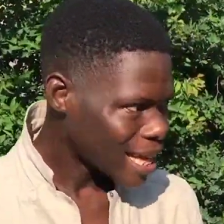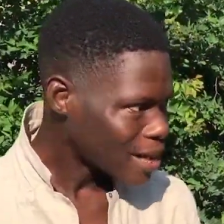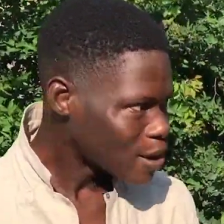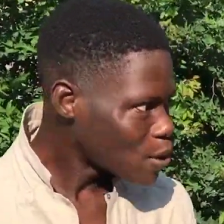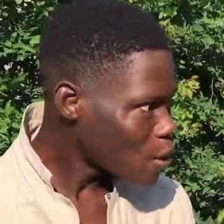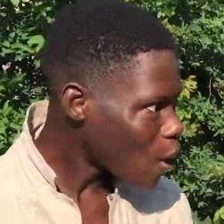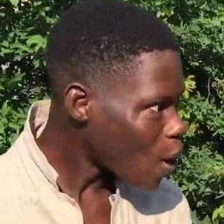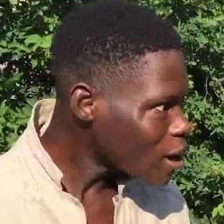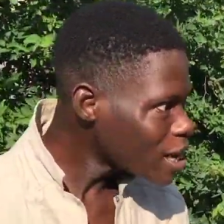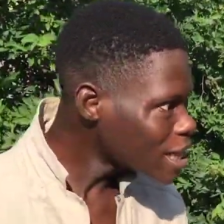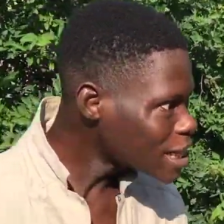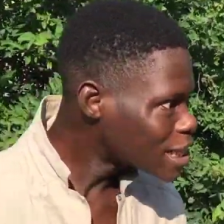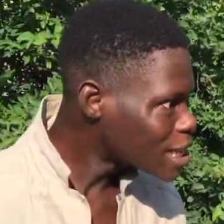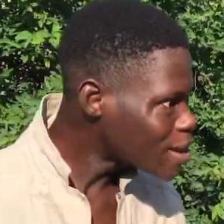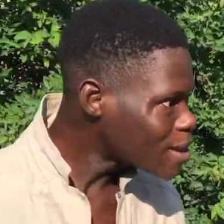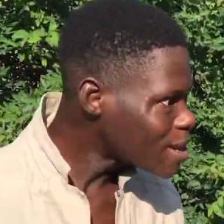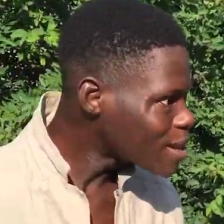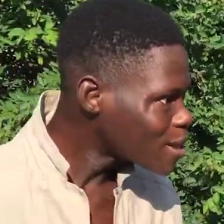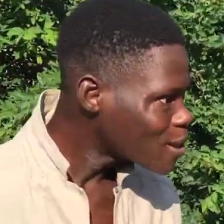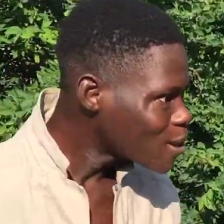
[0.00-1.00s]
You only
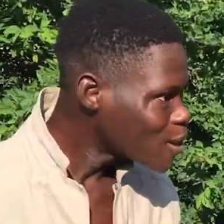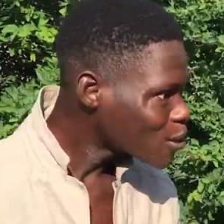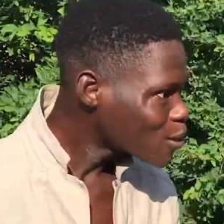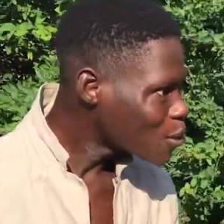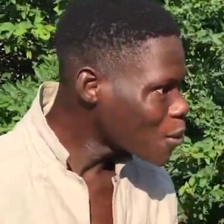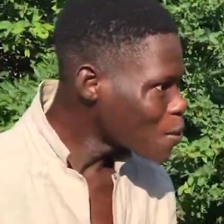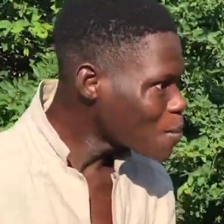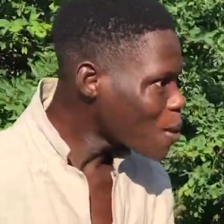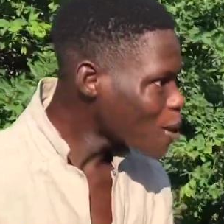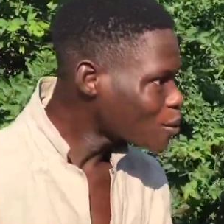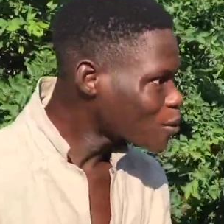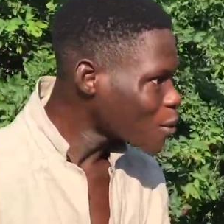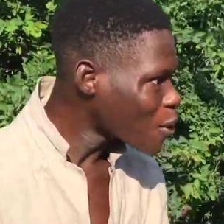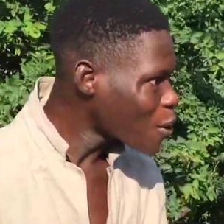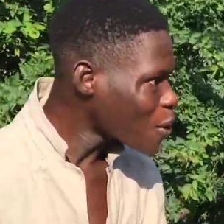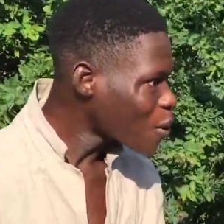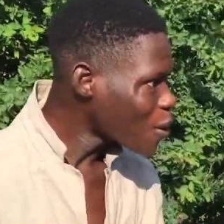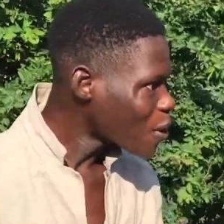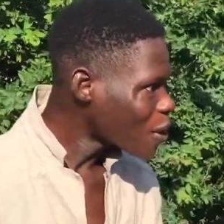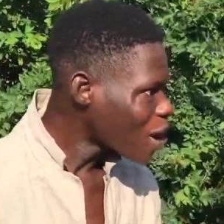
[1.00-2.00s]
see 2 motor
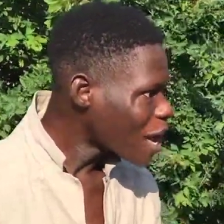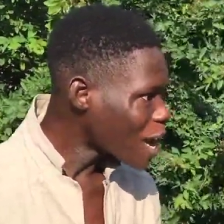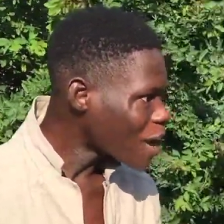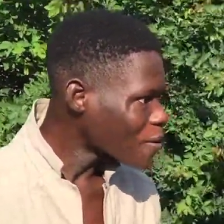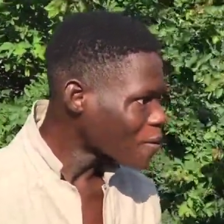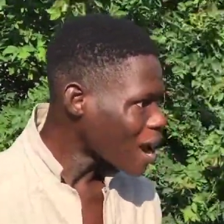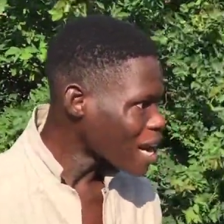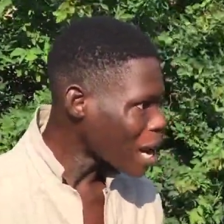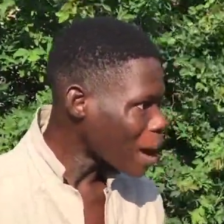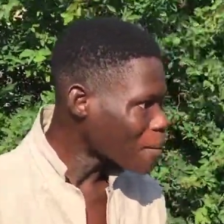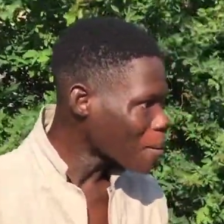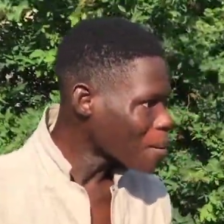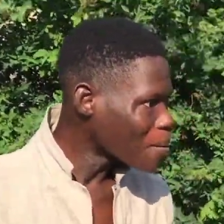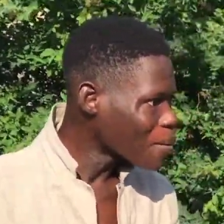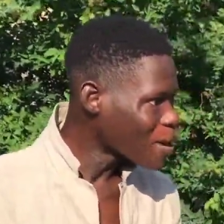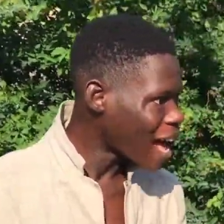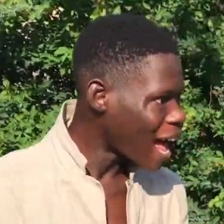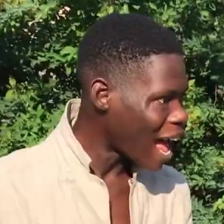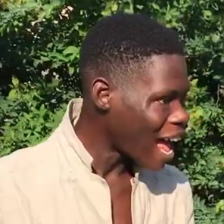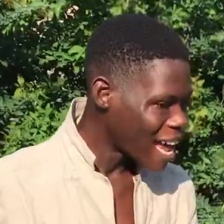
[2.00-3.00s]
and 1
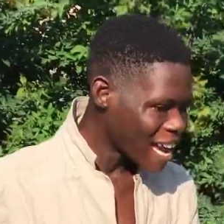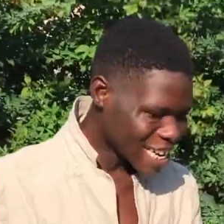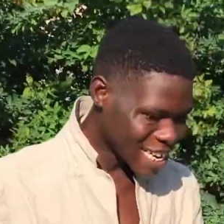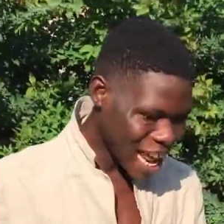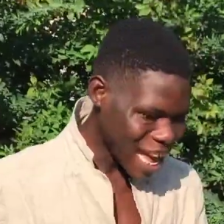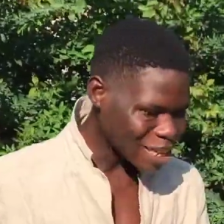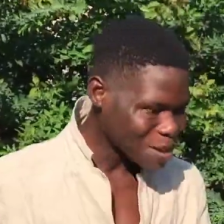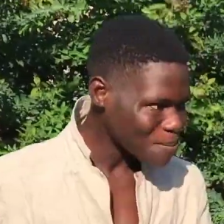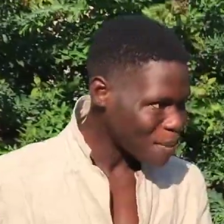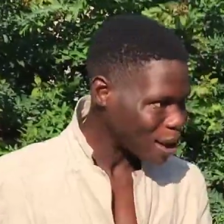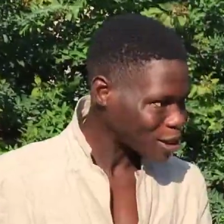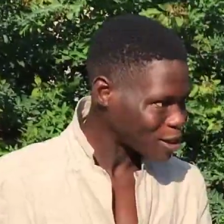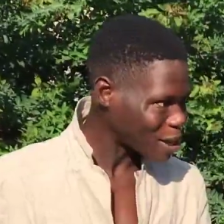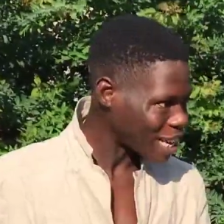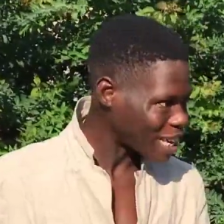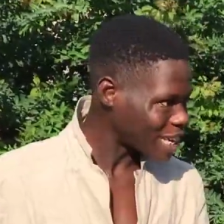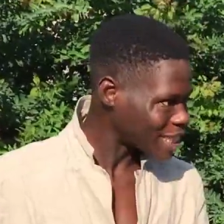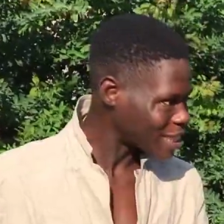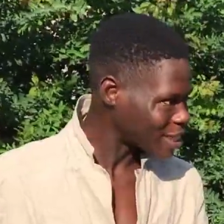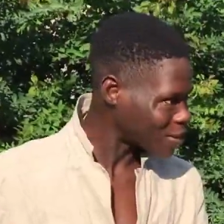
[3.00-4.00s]
aboboya. Yeah. That's my
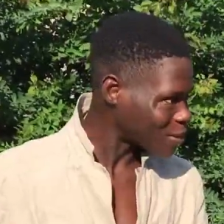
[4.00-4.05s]
stack store.